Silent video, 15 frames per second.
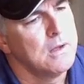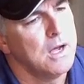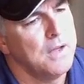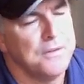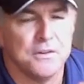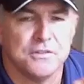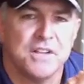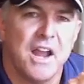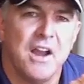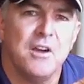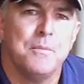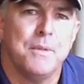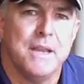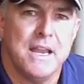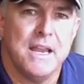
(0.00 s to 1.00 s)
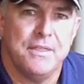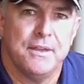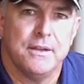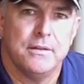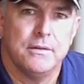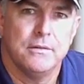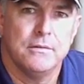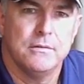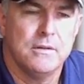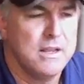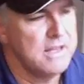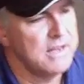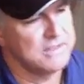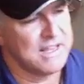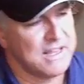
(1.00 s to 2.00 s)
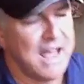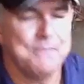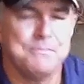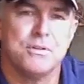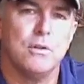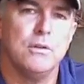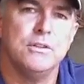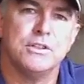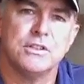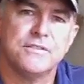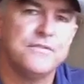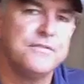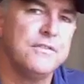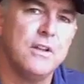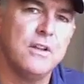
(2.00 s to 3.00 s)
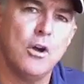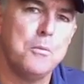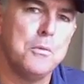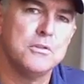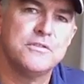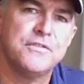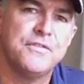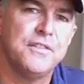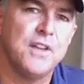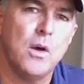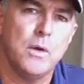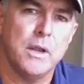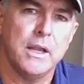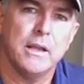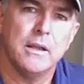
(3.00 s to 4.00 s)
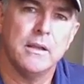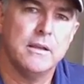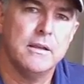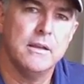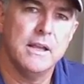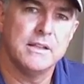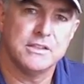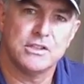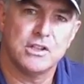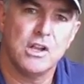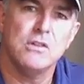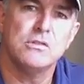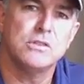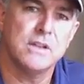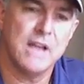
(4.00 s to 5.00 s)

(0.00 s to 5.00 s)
there's air beneath it. It is absolutely just almost floating. It's as close to